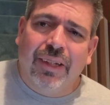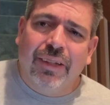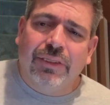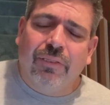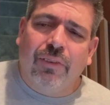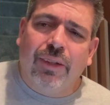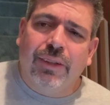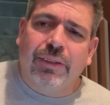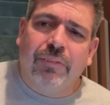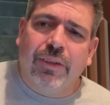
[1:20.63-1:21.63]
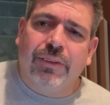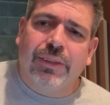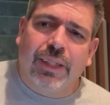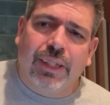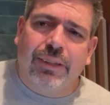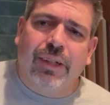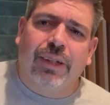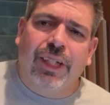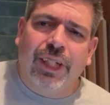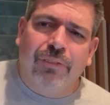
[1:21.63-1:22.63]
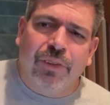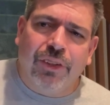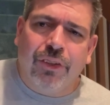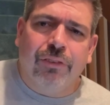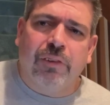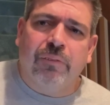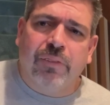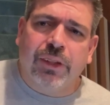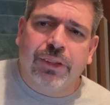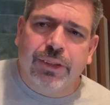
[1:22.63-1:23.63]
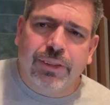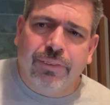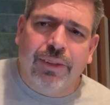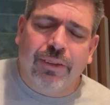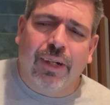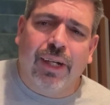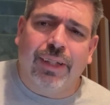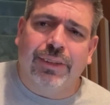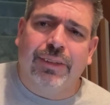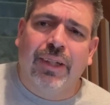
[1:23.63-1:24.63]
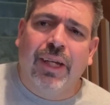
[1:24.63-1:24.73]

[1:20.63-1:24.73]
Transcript: So what are some of those things that are keeping you from pursuing Christ?